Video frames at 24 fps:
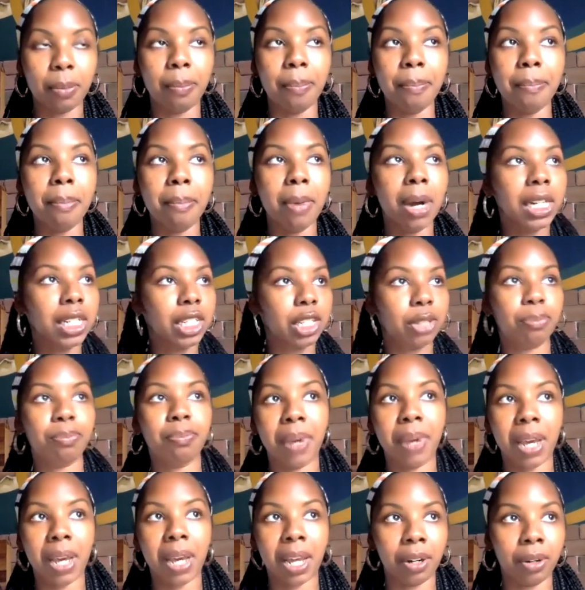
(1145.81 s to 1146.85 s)
the much
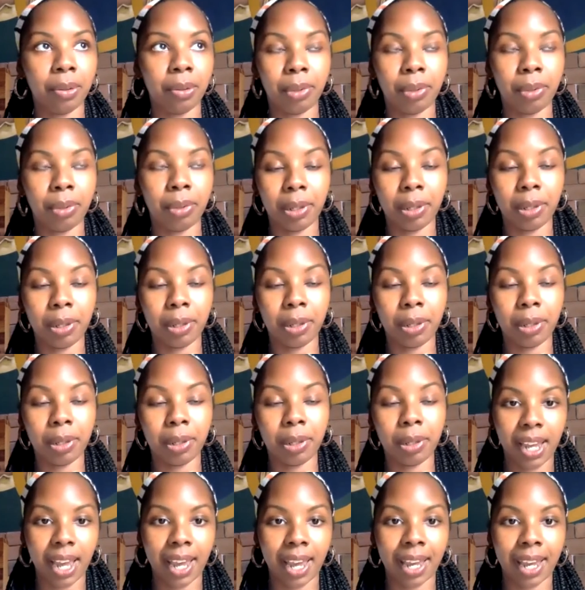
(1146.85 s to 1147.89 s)
better we will
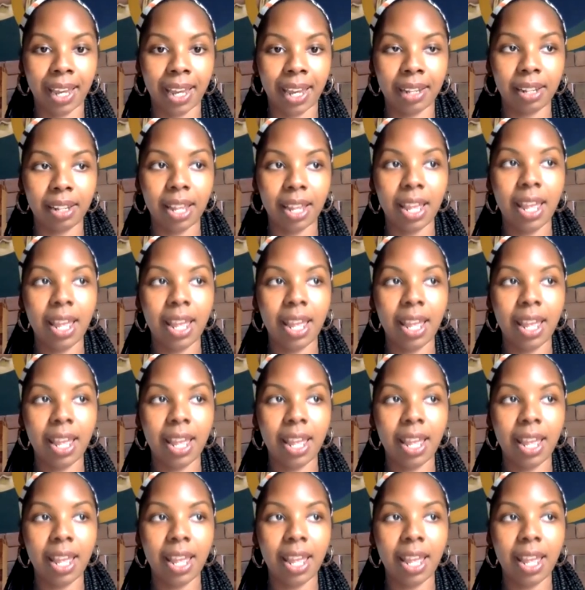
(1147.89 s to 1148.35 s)
be at